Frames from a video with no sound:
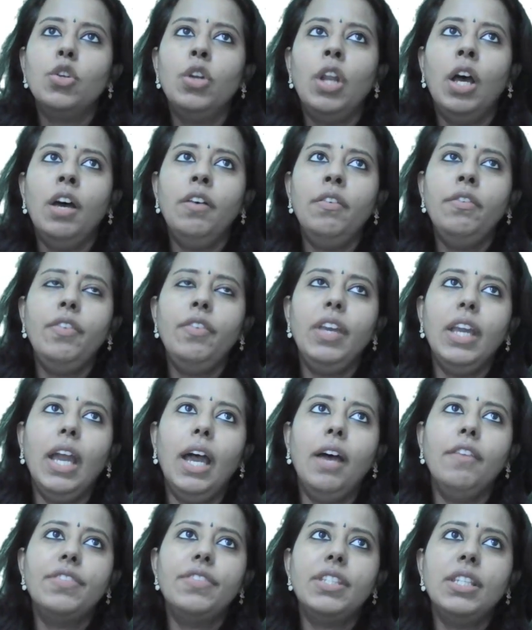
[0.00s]
So now we
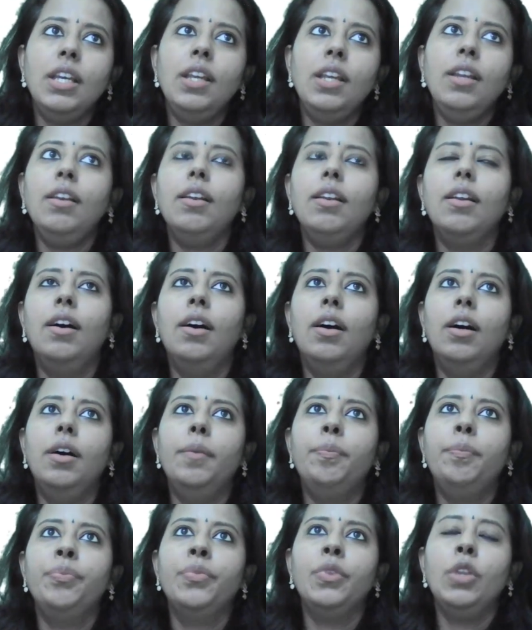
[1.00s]
have seen
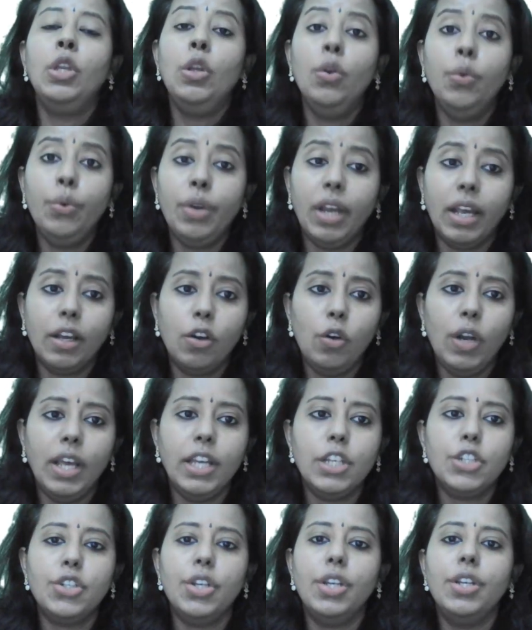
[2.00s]
new
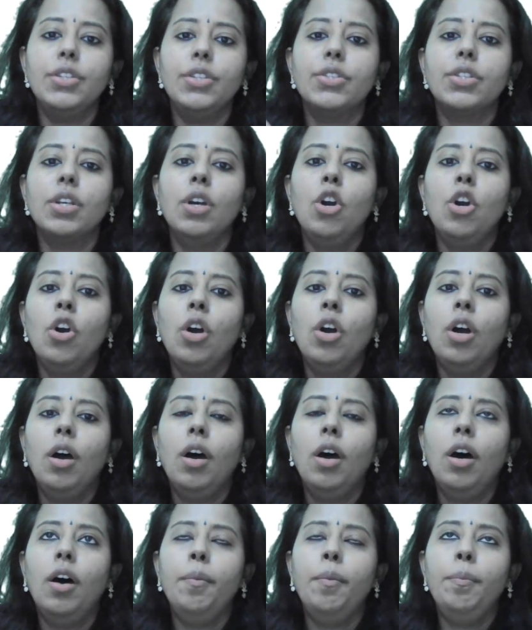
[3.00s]
regulations
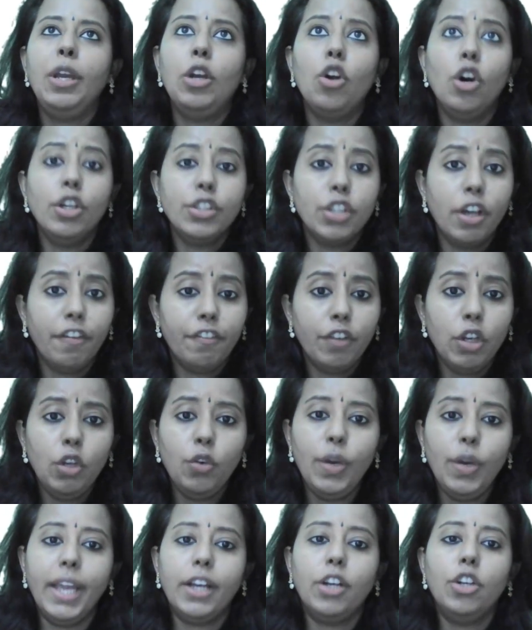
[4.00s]
because of
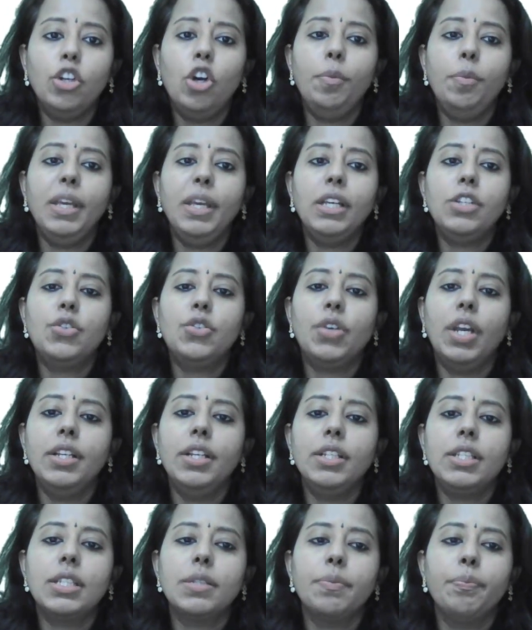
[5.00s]
new economic
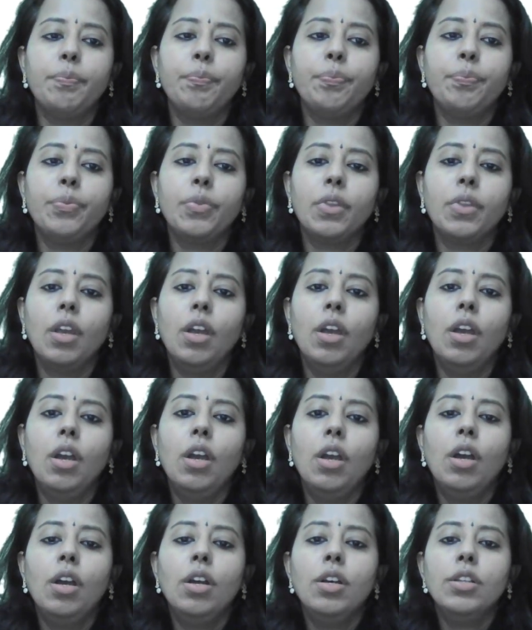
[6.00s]
trends.
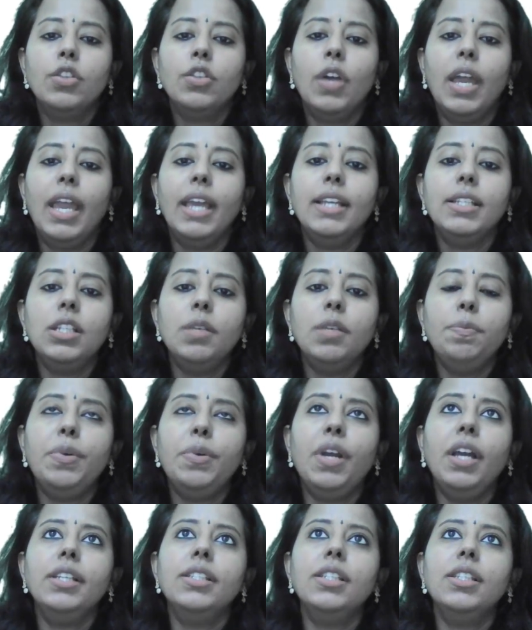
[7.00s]
So
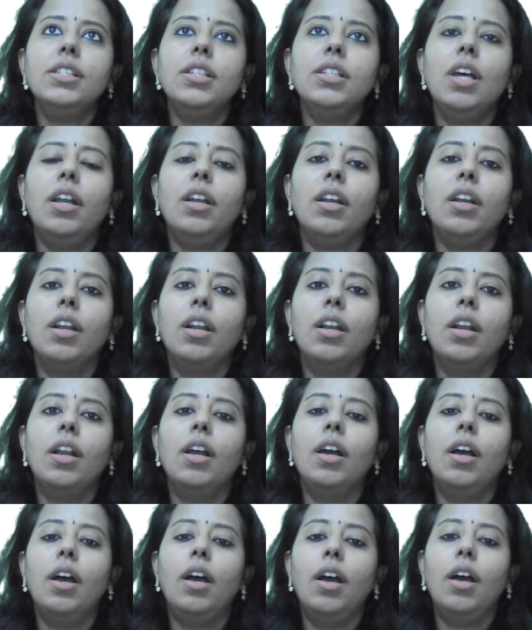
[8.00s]
enterprises are
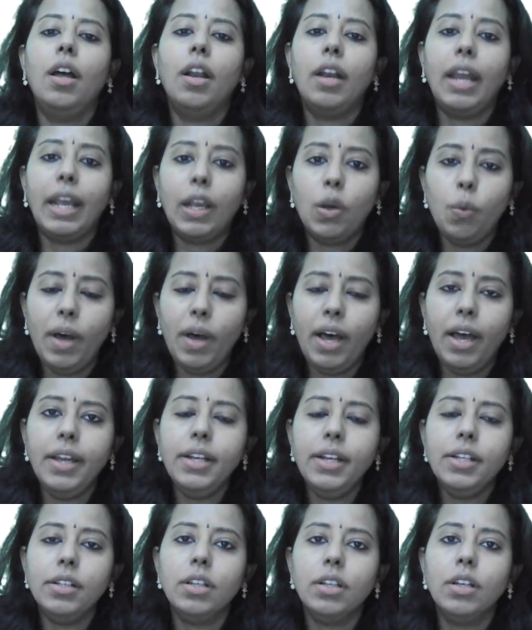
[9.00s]

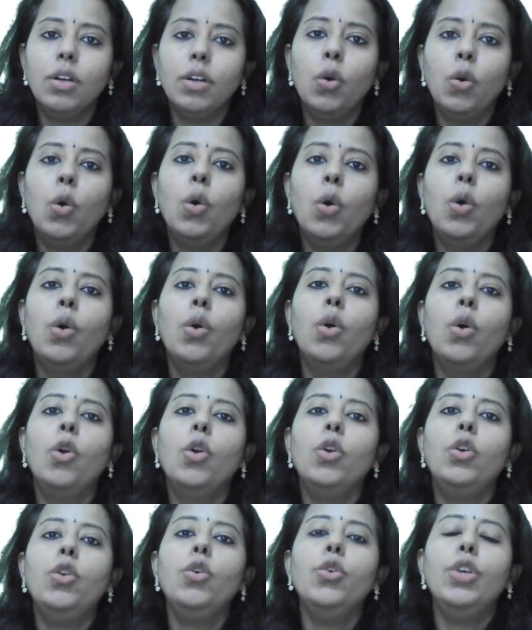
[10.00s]
required
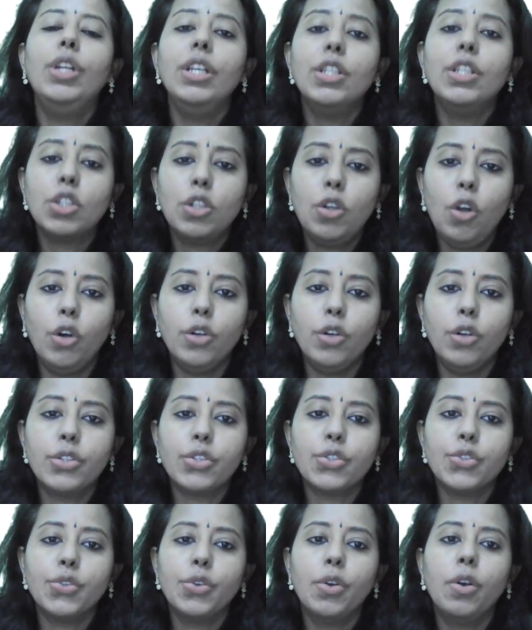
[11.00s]
to
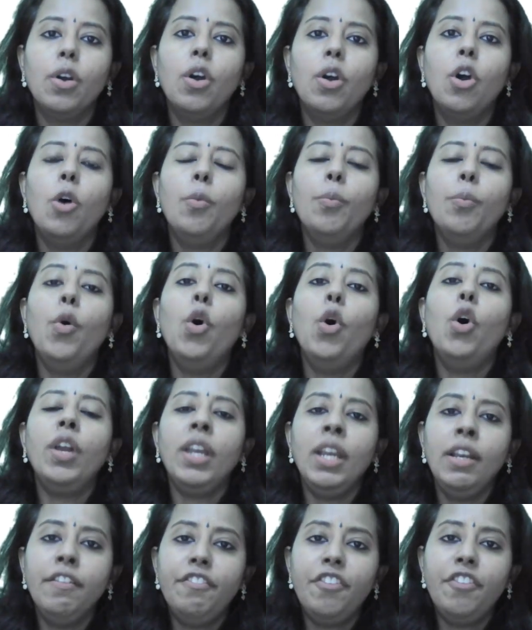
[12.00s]
disclose
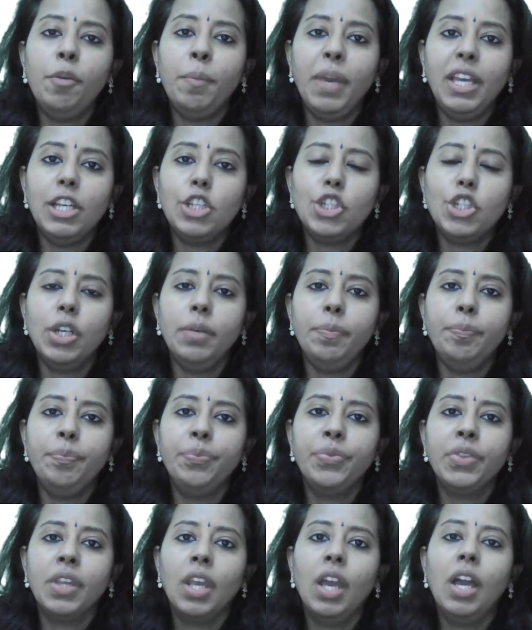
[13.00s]
more information
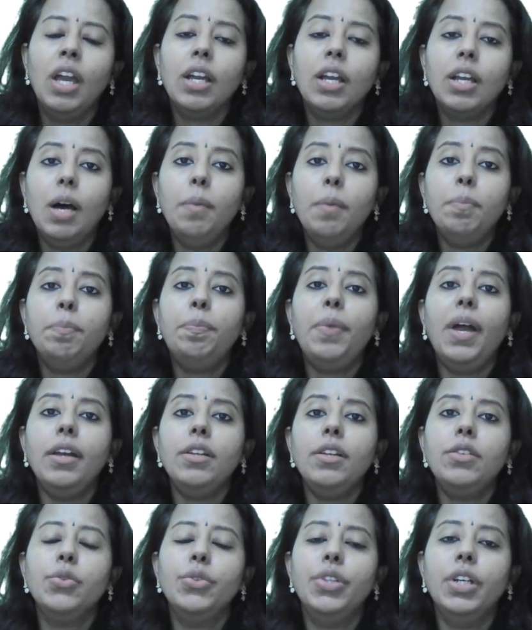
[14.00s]

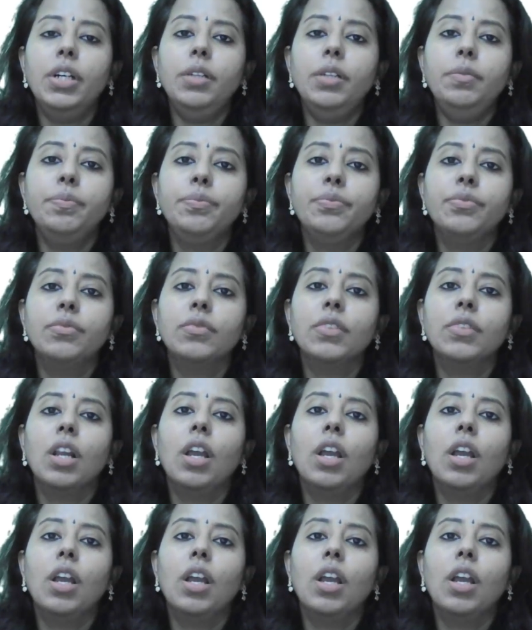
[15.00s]
compared to the